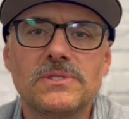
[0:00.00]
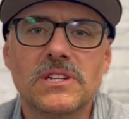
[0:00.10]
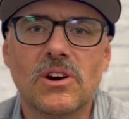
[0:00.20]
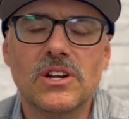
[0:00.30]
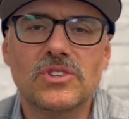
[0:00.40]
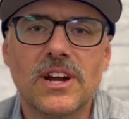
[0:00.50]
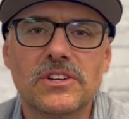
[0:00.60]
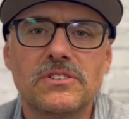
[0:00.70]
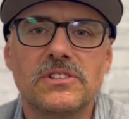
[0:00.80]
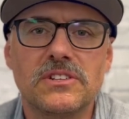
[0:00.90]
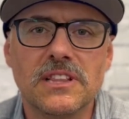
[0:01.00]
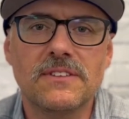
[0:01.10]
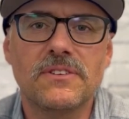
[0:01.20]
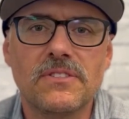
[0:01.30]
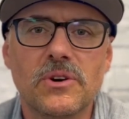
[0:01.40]
as a contractor to
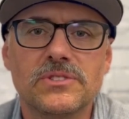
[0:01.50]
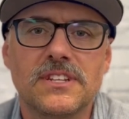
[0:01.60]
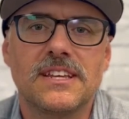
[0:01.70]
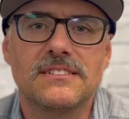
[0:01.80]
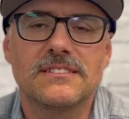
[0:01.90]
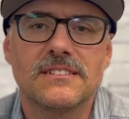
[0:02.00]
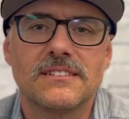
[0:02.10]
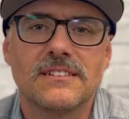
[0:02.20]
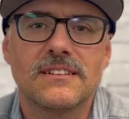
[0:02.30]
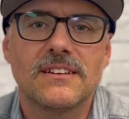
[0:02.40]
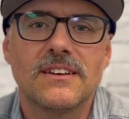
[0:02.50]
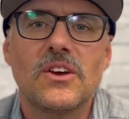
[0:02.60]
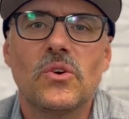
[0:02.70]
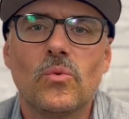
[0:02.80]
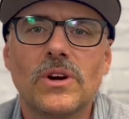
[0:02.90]
deliver those needs.
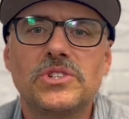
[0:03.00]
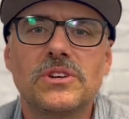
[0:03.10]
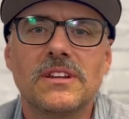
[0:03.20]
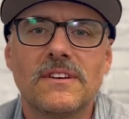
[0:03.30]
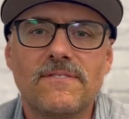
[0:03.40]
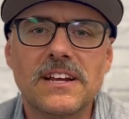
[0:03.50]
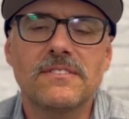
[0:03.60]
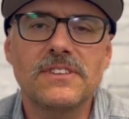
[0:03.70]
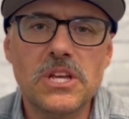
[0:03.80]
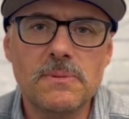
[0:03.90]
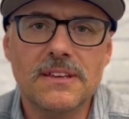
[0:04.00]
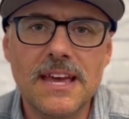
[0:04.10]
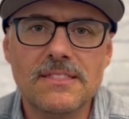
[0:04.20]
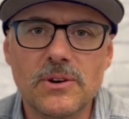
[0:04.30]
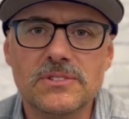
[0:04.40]
Once you can effectively
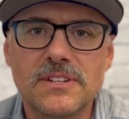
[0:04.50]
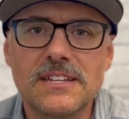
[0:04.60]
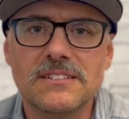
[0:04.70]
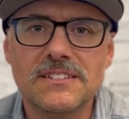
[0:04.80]
communicate those needs and